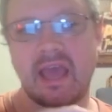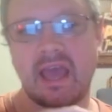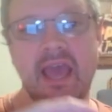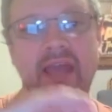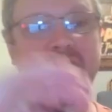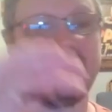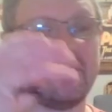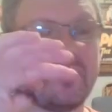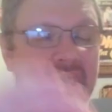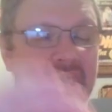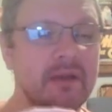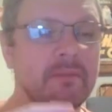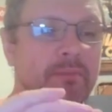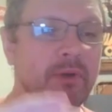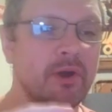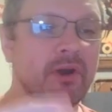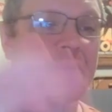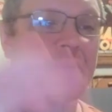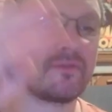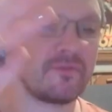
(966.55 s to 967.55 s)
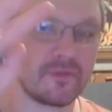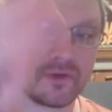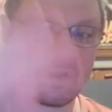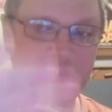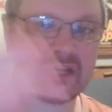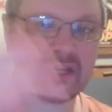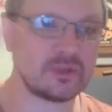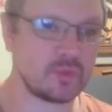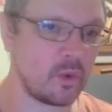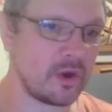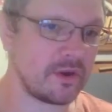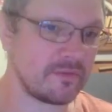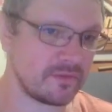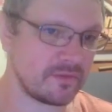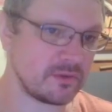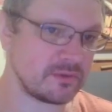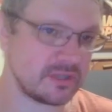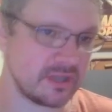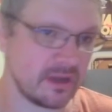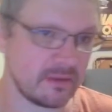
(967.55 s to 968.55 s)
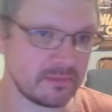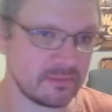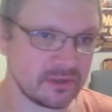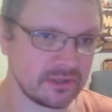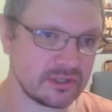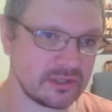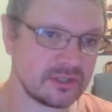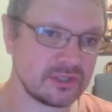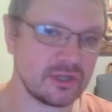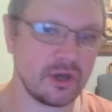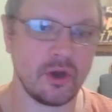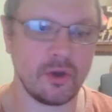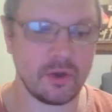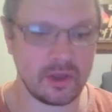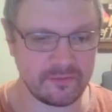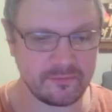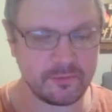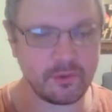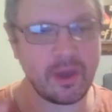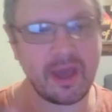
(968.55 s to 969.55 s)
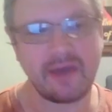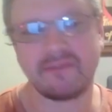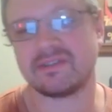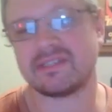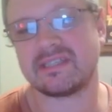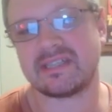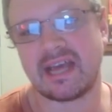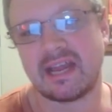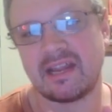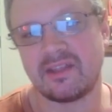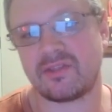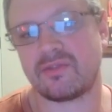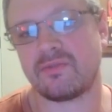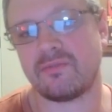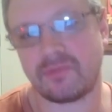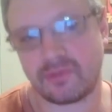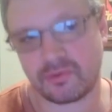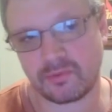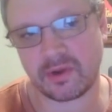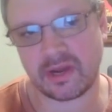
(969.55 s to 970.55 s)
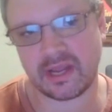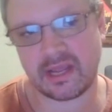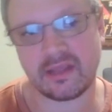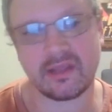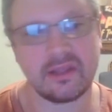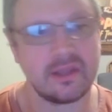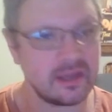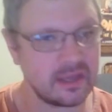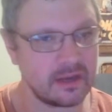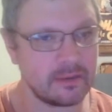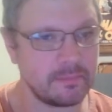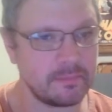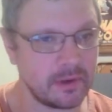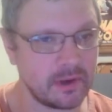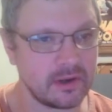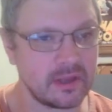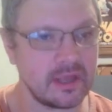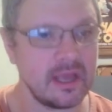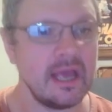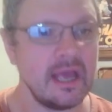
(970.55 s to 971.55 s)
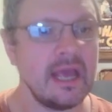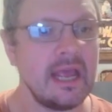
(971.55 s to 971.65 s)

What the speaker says: And you get a perk for each one of those numbers. So if you have a stat at 3, you get a perk.